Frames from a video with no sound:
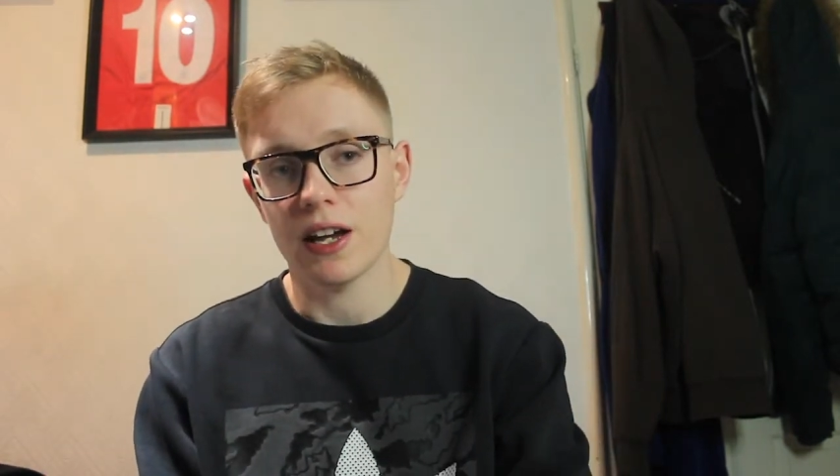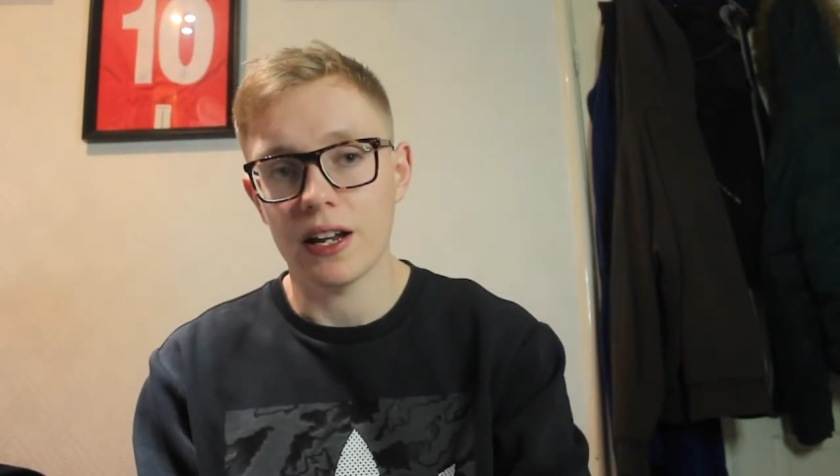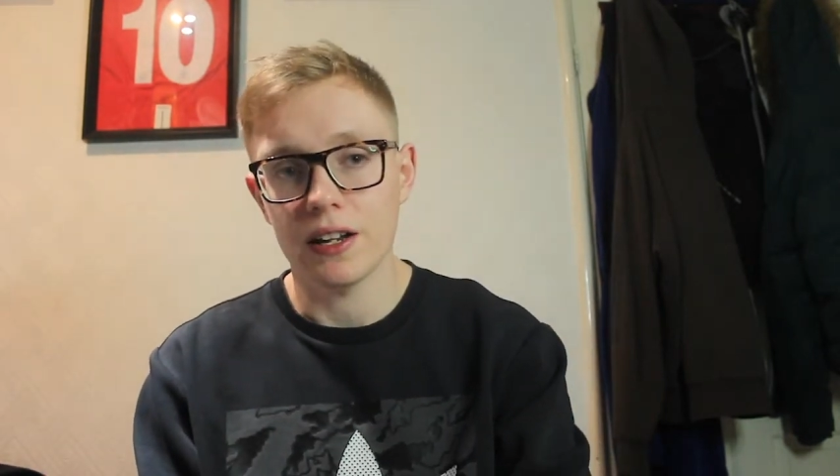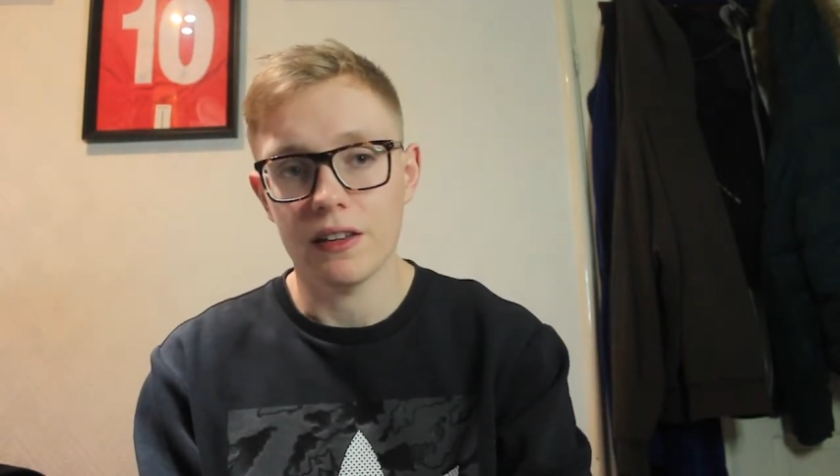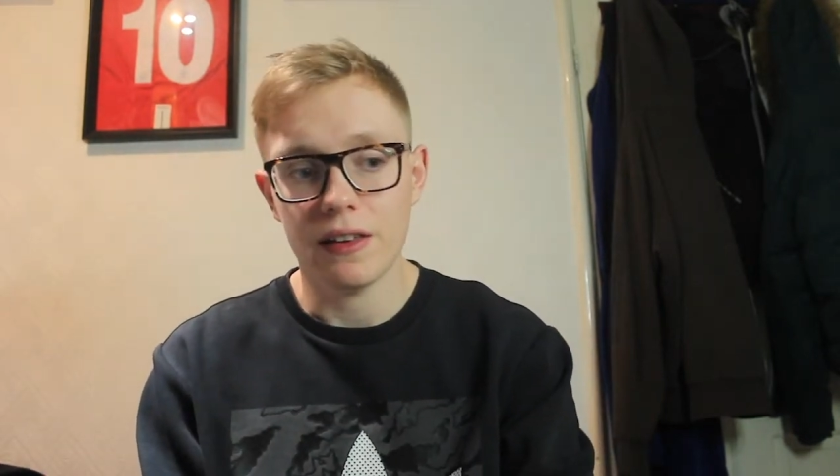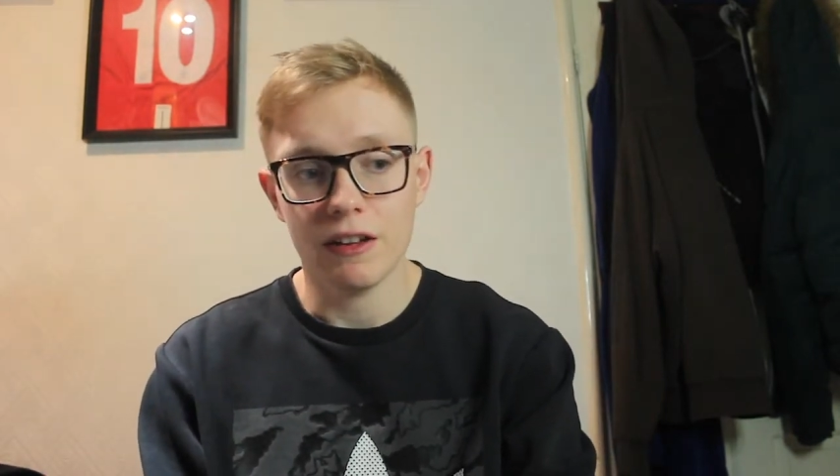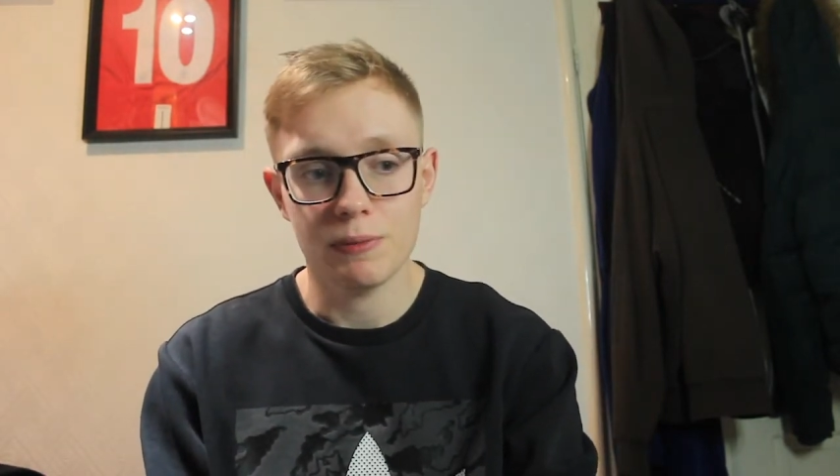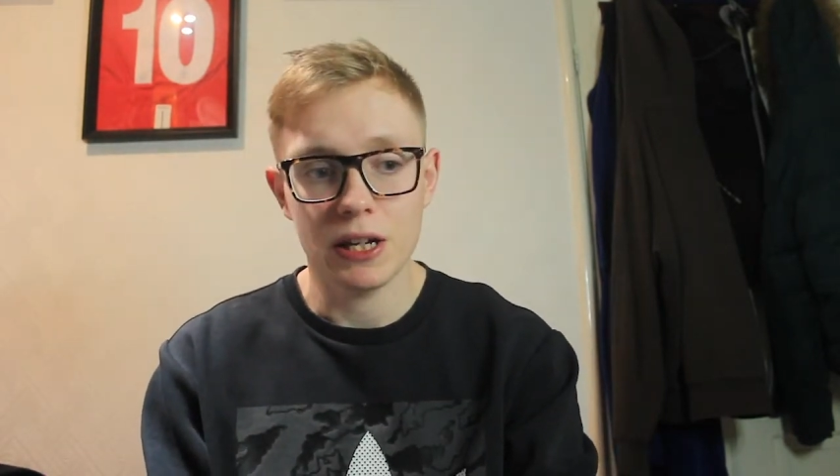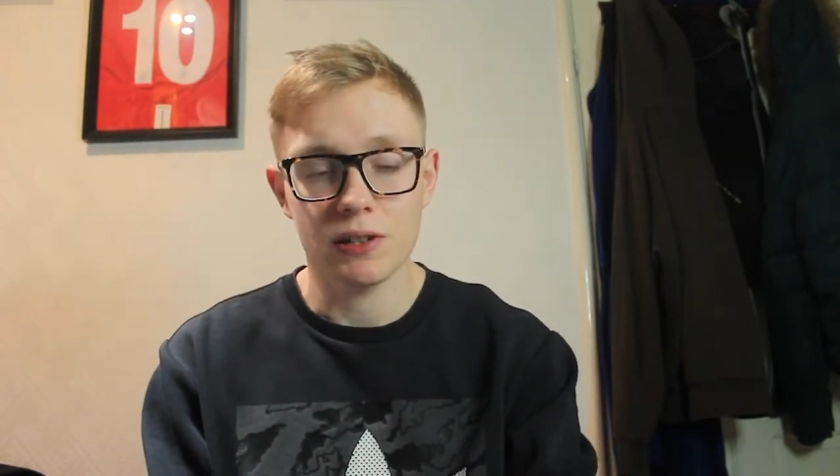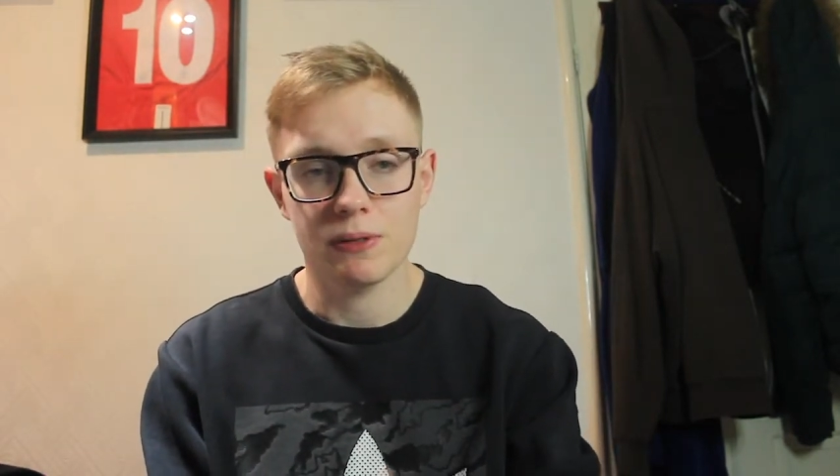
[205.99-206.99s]
and they have to
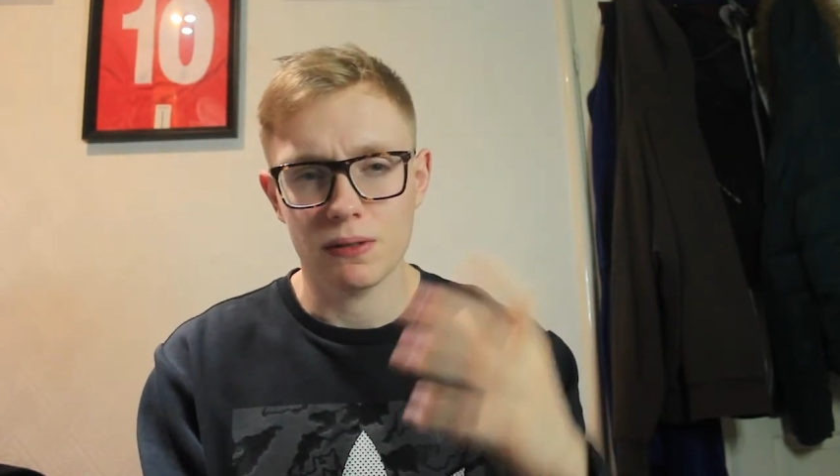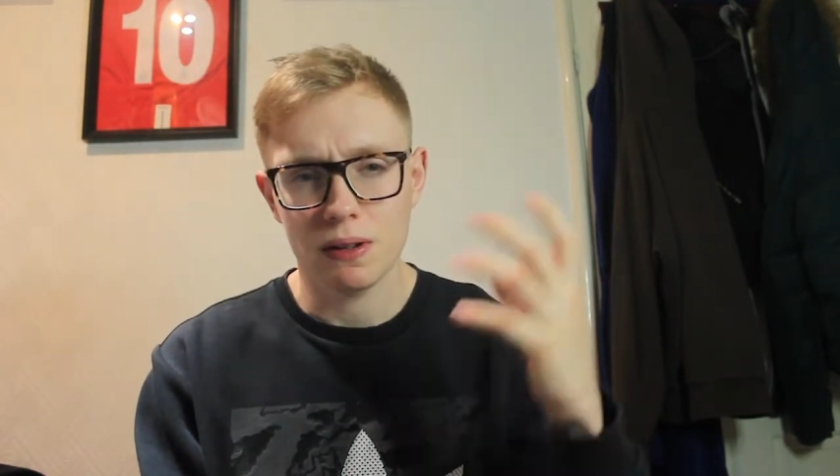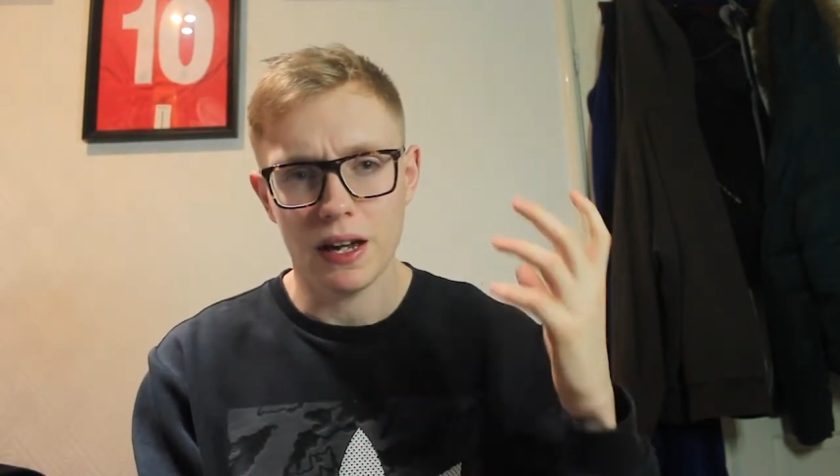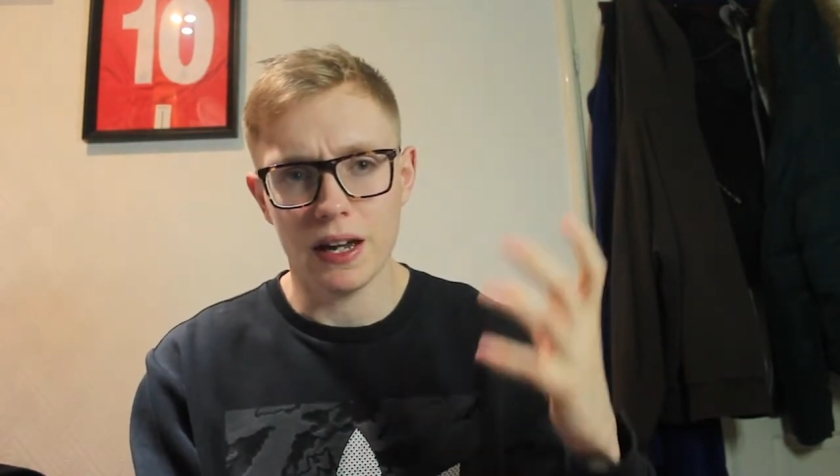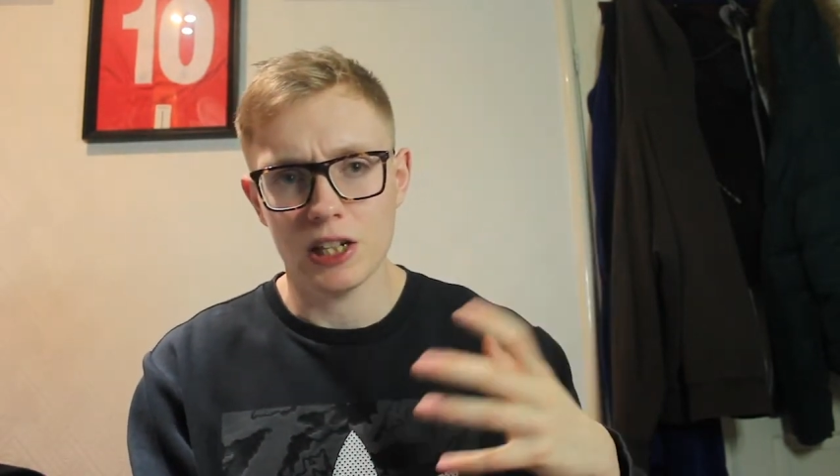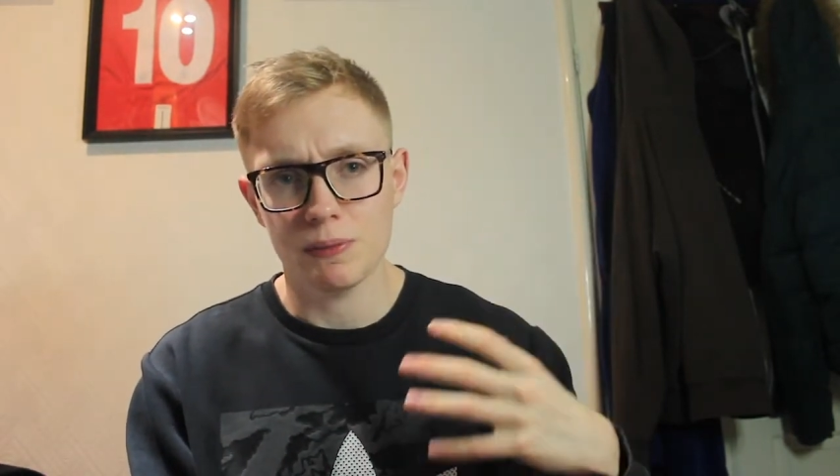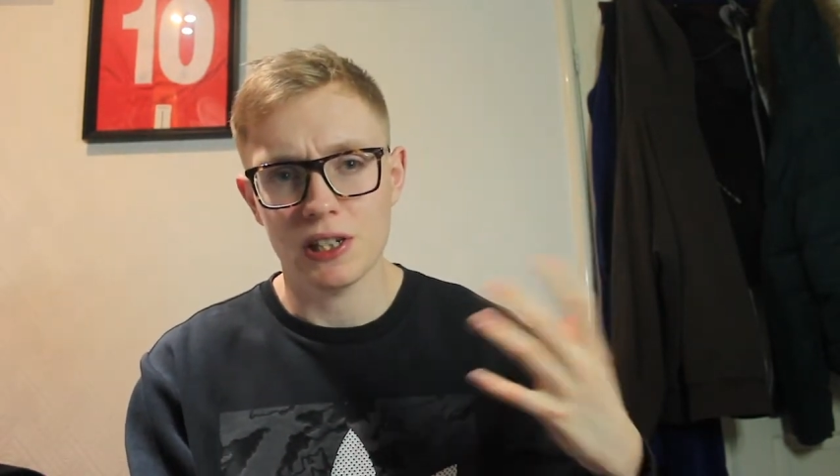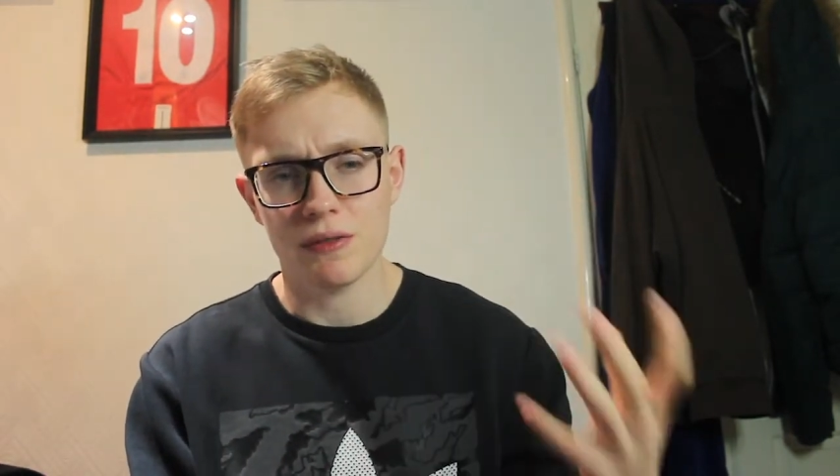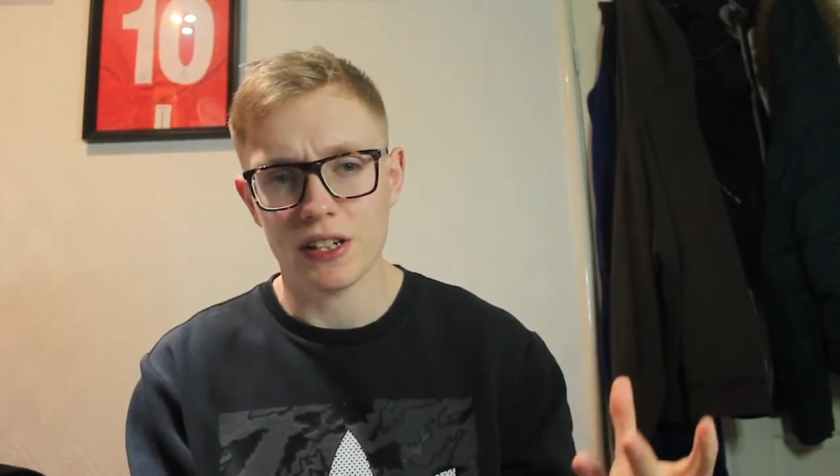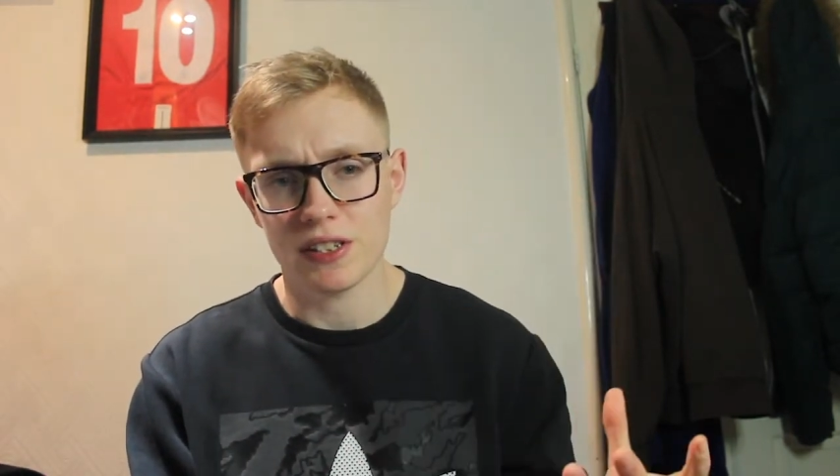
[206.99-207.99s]
be a
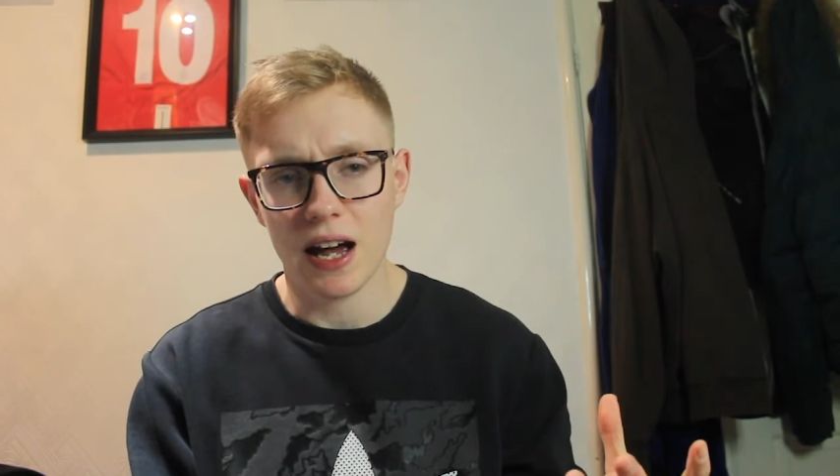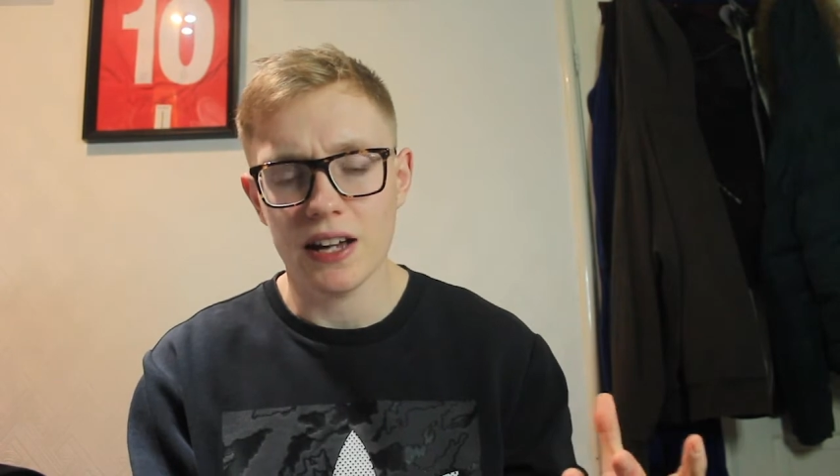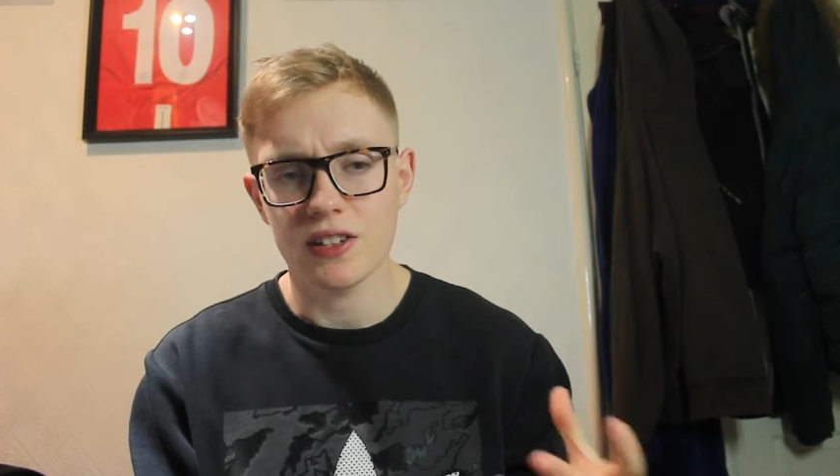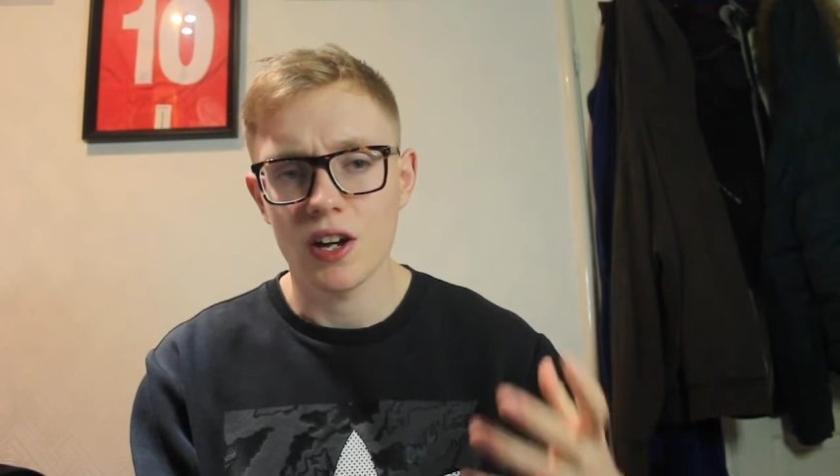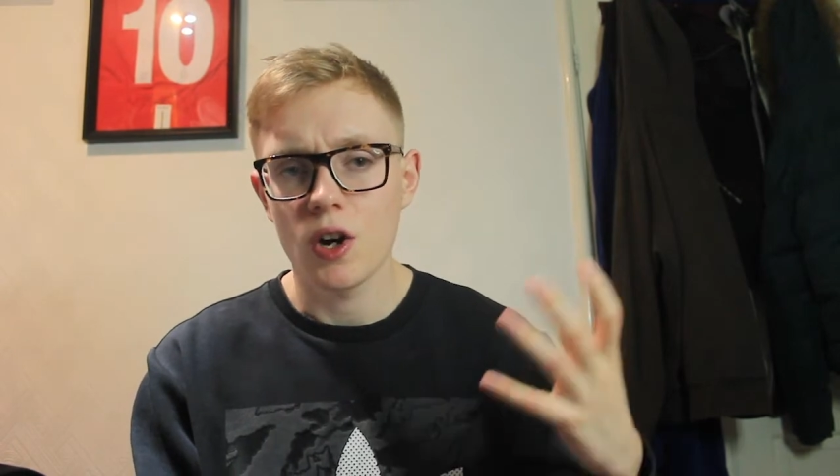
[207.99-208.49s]
specific size.